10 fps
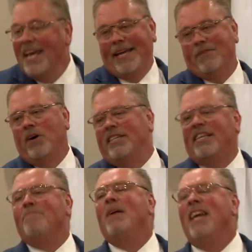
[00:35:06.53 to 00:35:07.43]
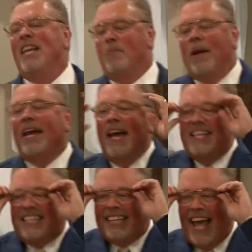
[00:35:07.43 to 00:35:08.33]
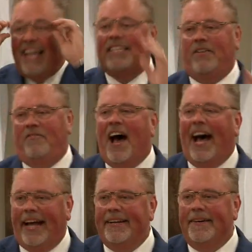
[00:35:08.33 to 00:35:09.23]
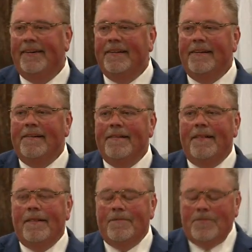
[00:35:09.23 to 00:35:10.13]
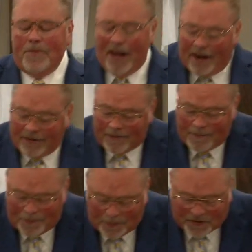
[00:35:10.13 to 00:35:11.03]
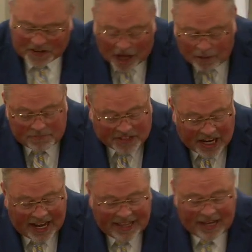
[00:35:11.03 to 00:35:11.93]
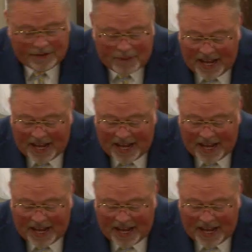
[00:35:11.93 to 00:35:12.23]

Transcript: mean? What does it mean to be sanctified? Well, some say that